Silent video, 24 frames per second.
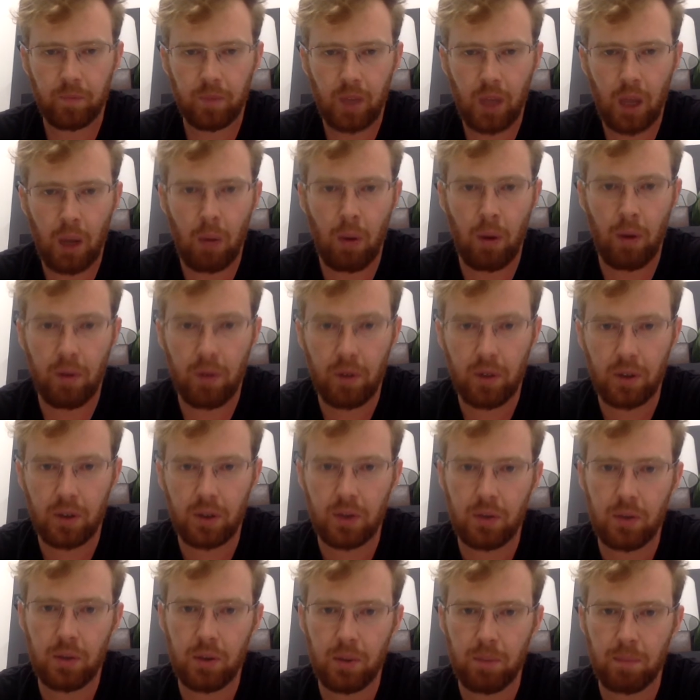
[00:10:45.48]
However,
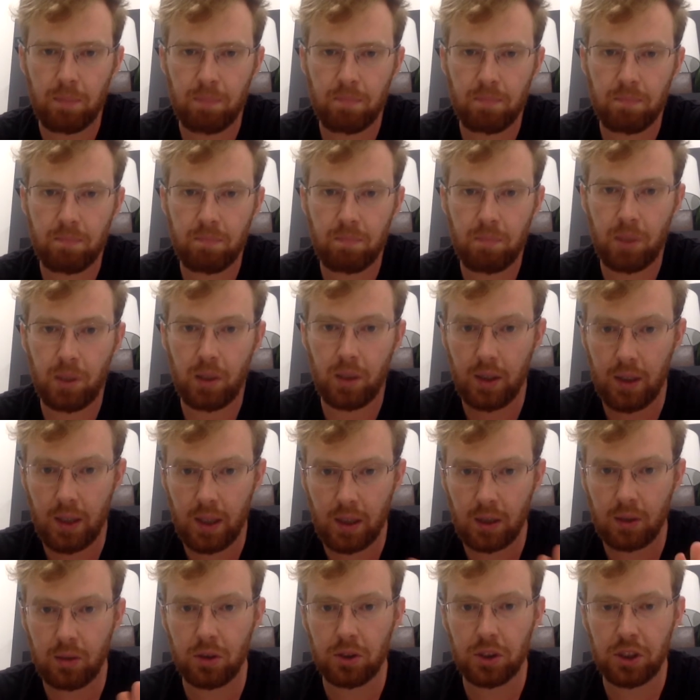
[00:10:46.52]
due to
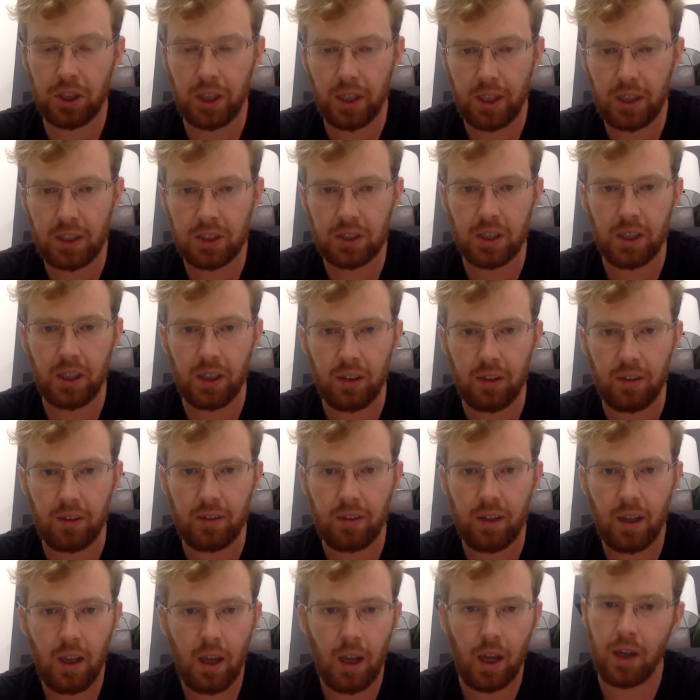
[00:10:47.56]
political
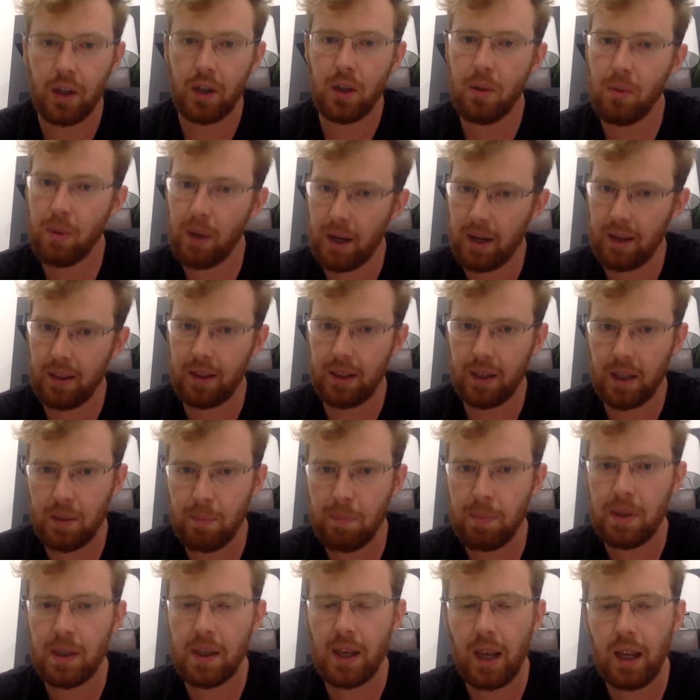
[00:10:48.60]
changes, a new head of the
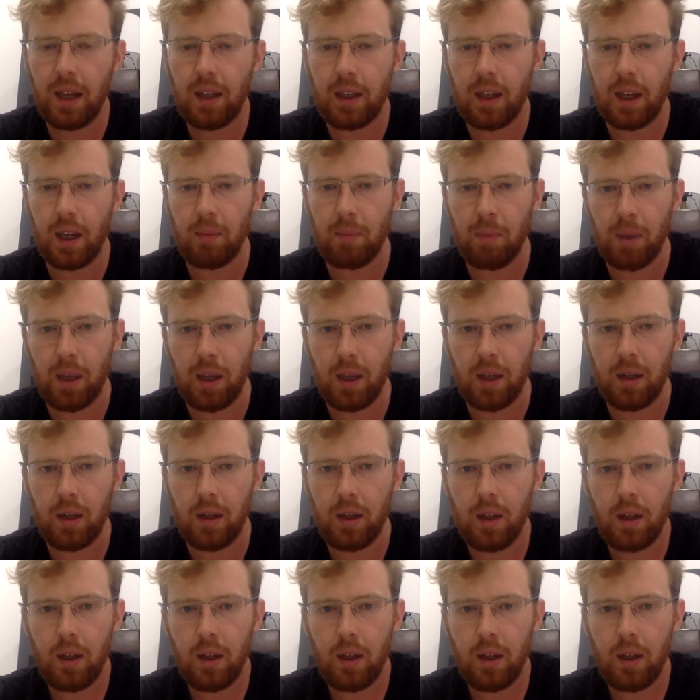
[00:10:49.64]
EPA came in